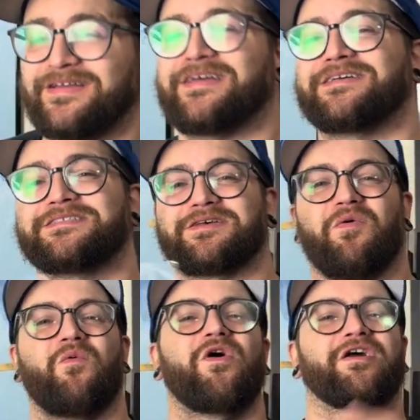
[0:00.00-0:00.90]
is
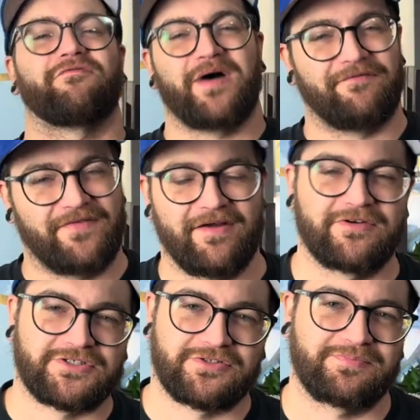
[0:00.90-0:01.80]
one of my
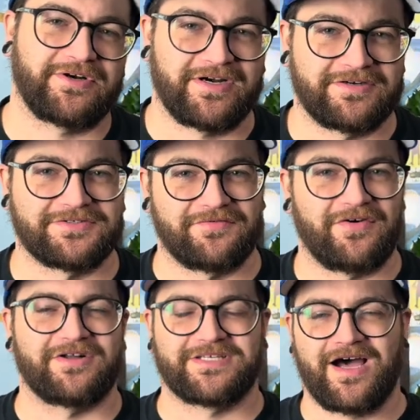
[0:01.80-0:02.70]
favorite superheroes of
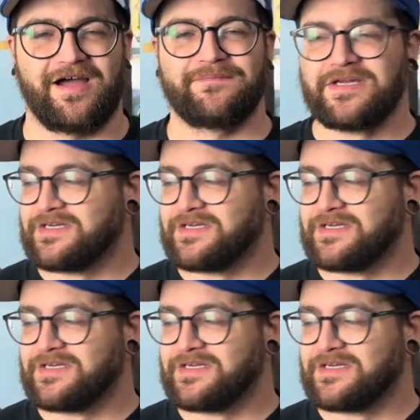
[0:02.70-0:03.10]
all time.